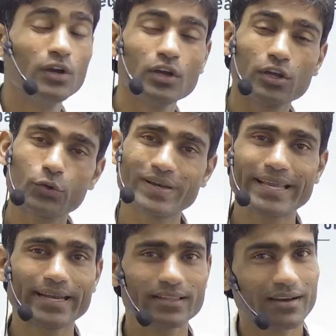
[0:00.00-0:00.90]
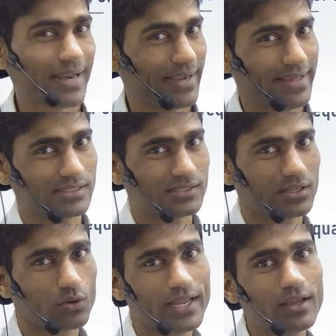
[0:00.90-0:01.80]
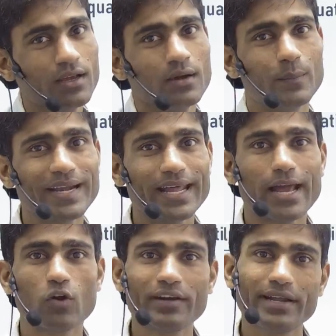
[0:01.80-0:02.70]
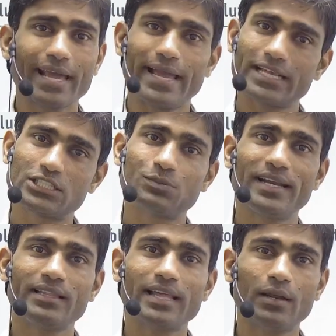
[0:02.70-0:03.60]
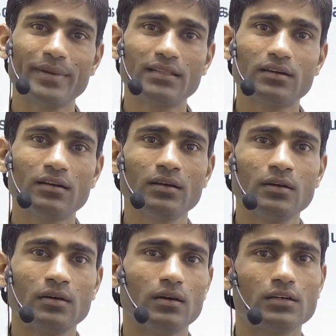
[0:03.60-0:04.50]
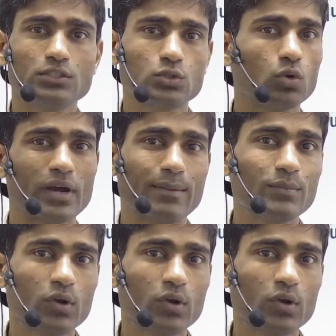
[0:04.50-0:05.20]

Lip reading: You will get the right answer. Okay, but already I explained that method, so I'm not